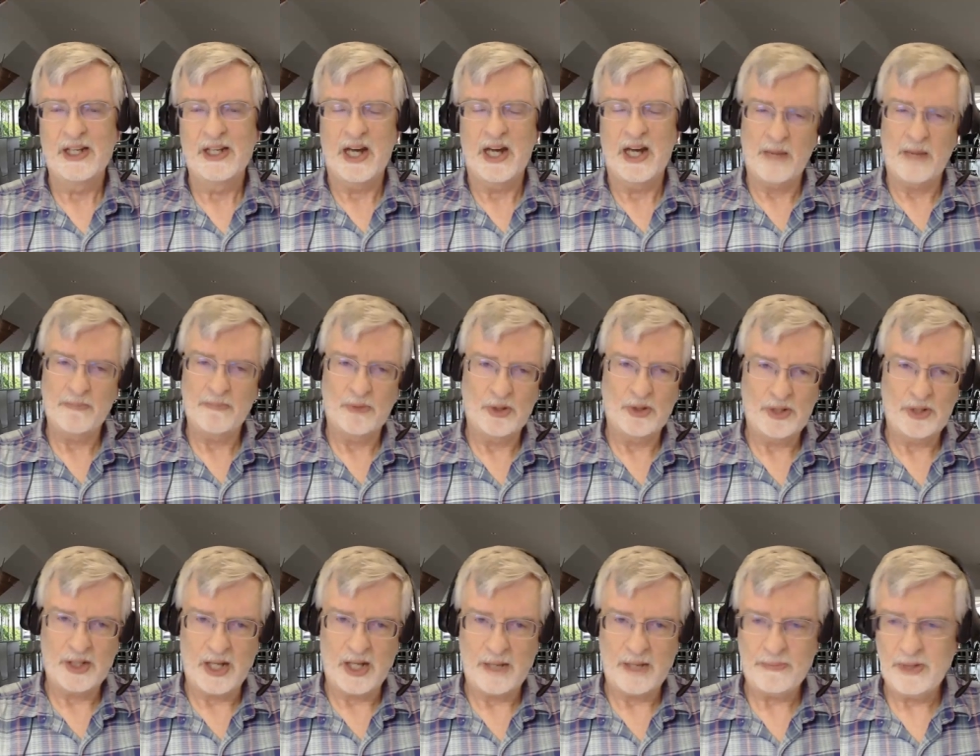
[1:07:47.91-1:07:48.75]
I'm look
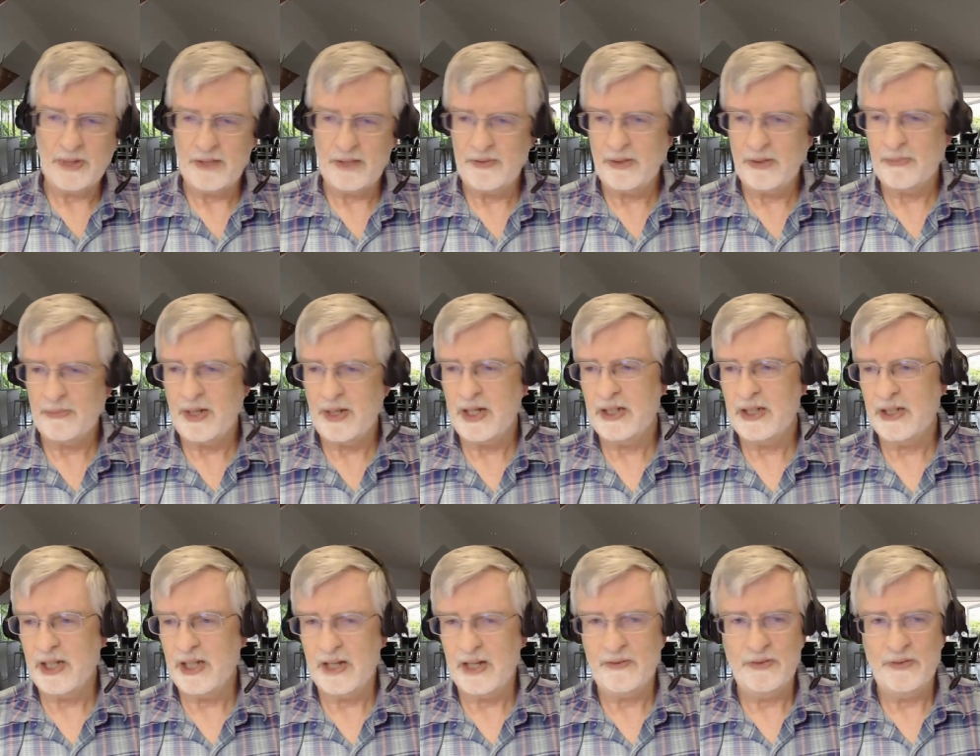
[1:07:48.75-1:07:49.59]
I'm living my
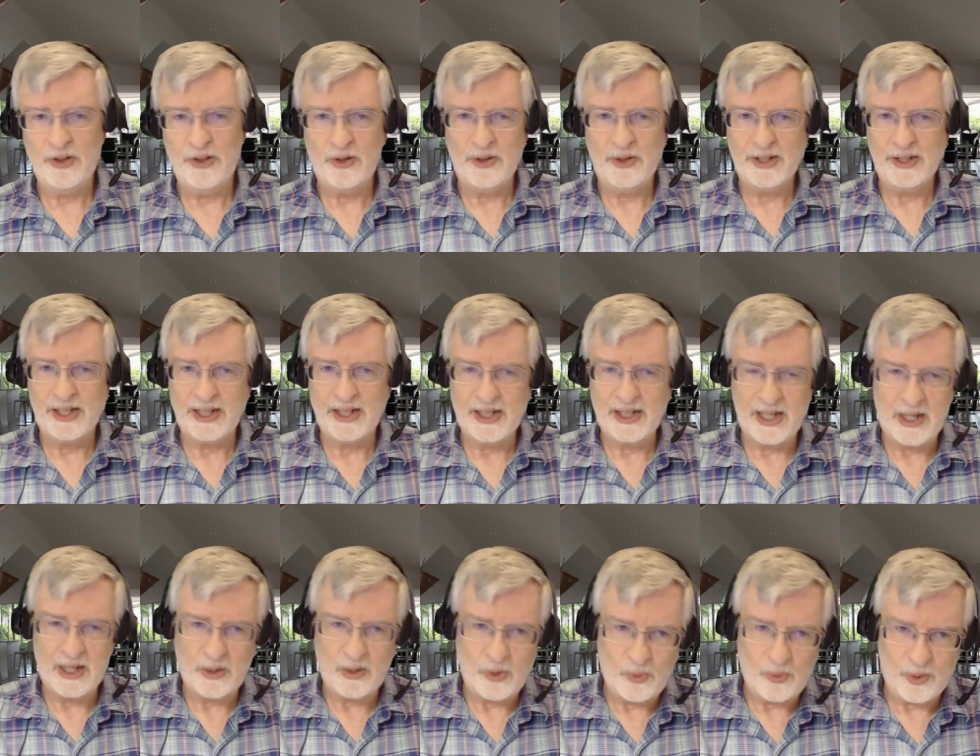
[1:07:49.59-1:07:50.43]
life knowing that
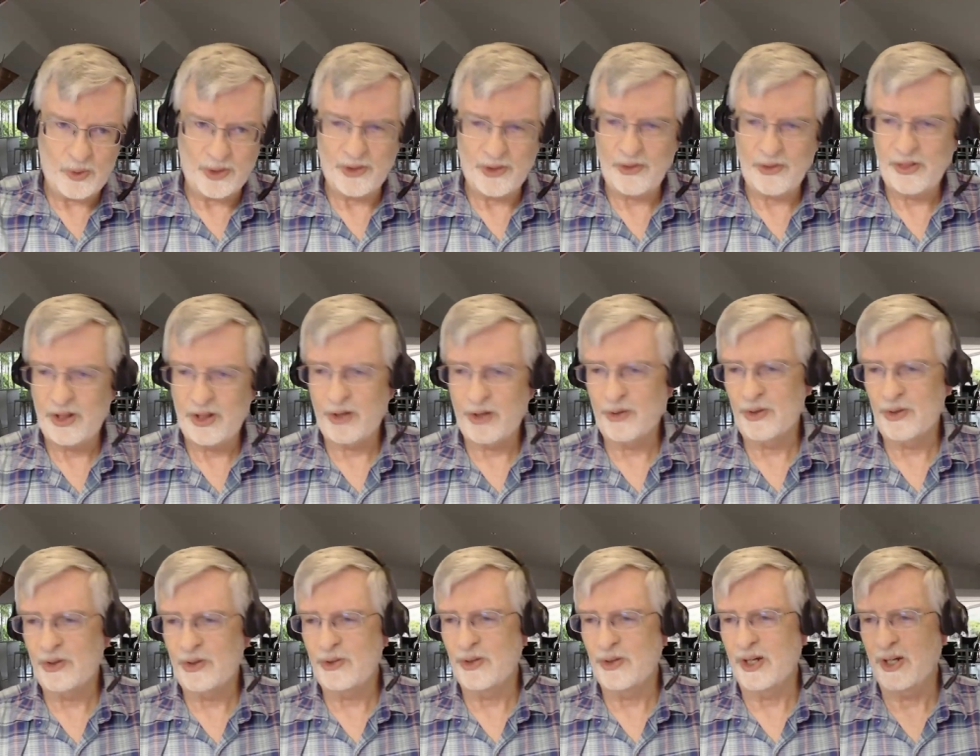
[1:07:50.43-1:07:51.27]
God will work
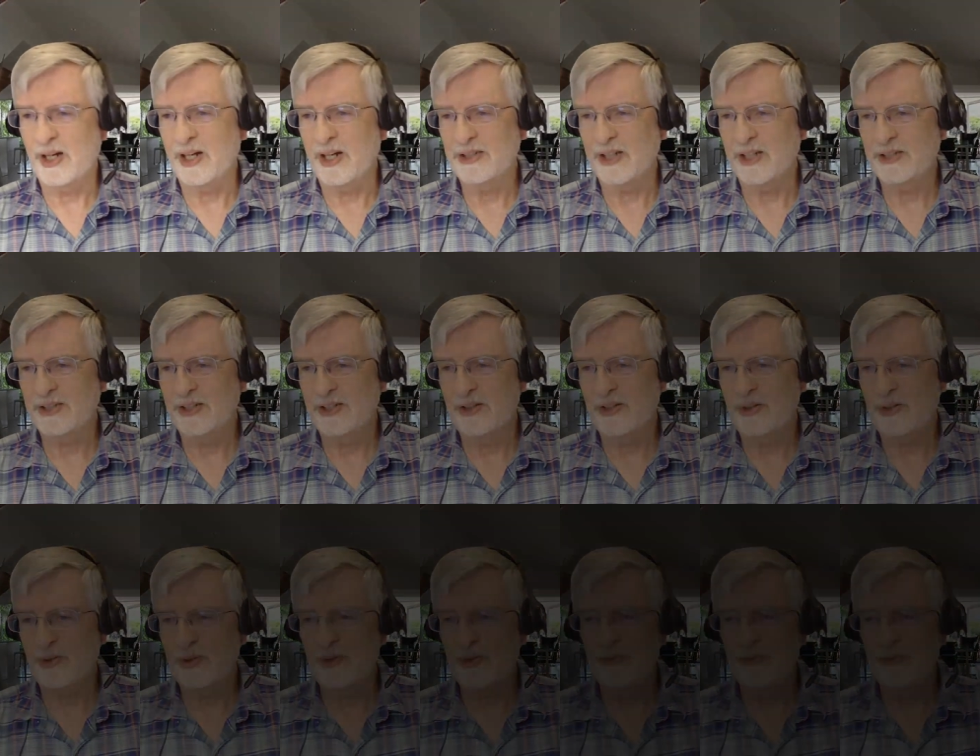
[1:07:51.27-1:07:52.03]
through us and through